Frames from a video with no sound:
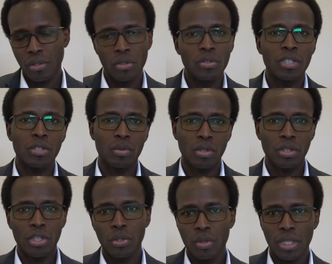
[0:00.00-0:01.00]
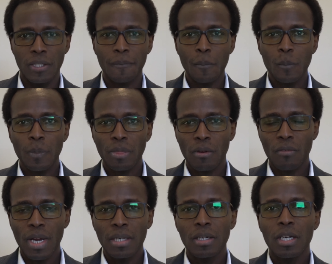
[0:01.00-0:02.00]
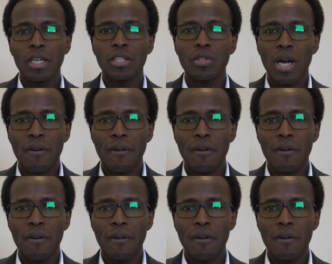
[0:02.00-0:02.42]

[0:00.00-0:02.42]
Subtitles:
your users will not use it, right? So